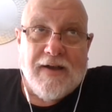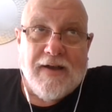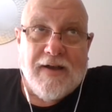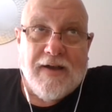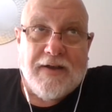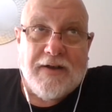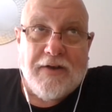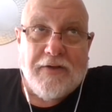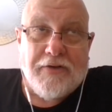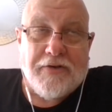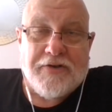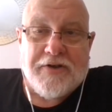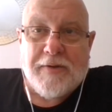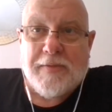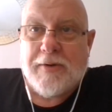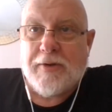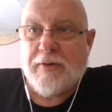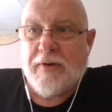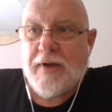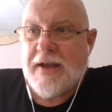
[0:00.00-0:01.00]
another
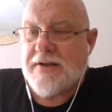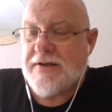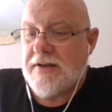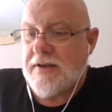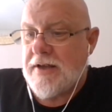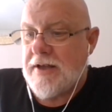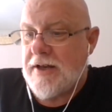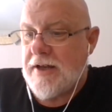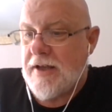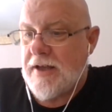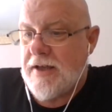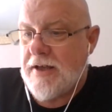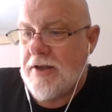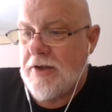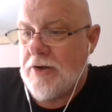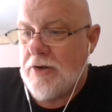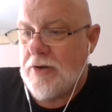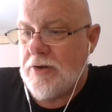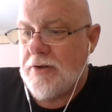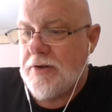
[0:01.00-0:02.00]
00 agent getting
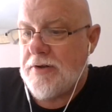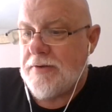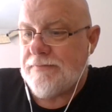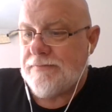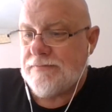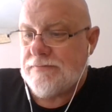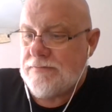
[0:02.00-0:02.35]
killed.